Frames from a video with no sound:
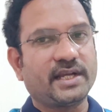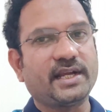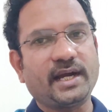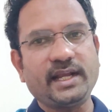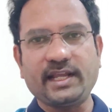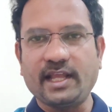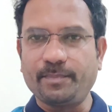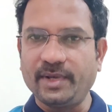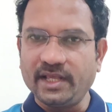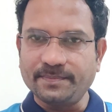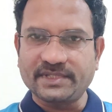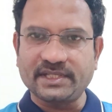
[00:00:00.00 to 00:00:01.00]
Regarding
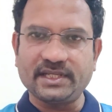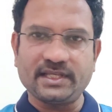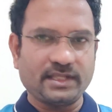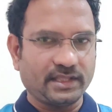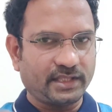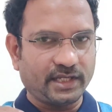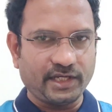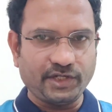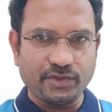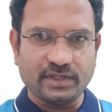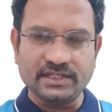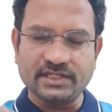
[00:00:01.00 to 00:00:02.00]
epilepsy, they
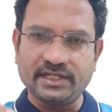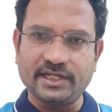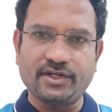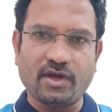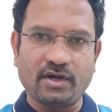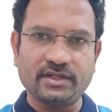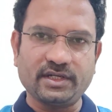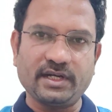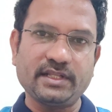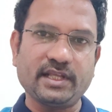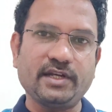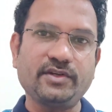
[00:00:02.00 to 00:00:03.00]
need to consult a doctor,
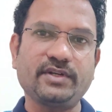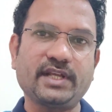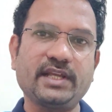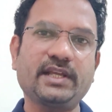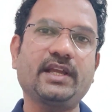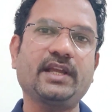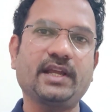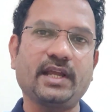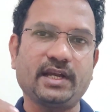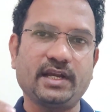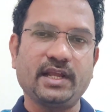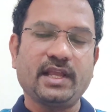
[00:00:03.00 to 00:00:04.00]
and they need to take
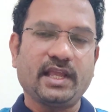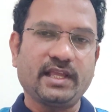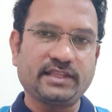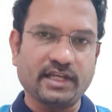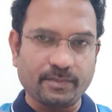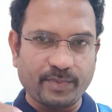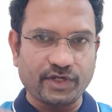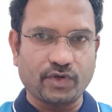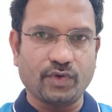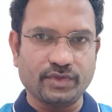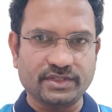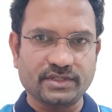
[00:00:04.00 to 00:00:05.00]
a therapy
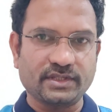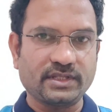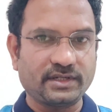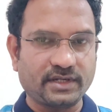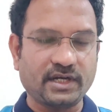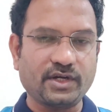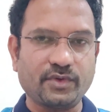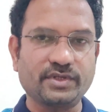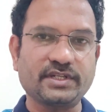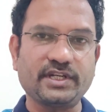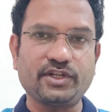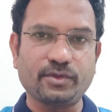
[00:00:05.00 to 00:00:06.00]
course. The drug
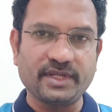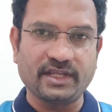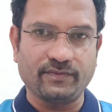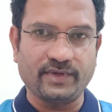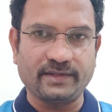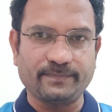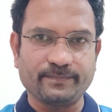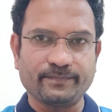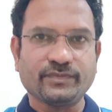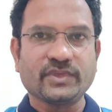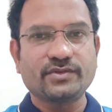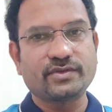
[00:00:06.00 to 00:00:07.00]
course need to be given.
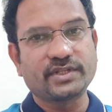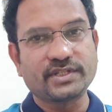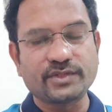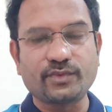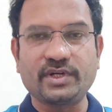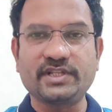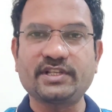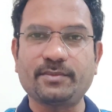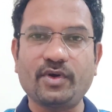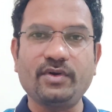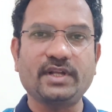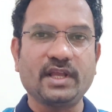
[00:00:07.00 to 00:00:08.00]
So this is what is
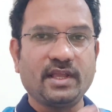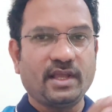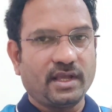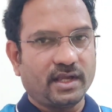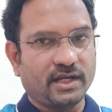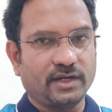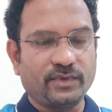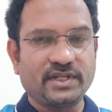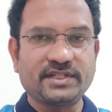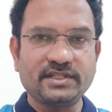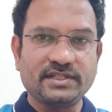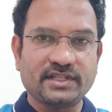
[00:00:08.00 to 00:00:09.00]
about
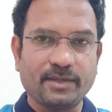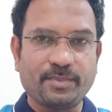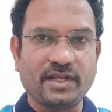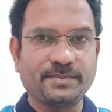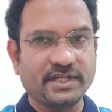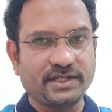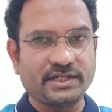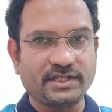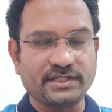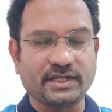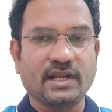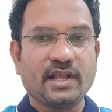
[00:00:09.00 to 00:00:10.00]
convulsions, epilepsy, and
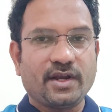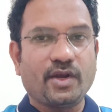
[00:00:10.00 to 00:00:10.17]
seizure.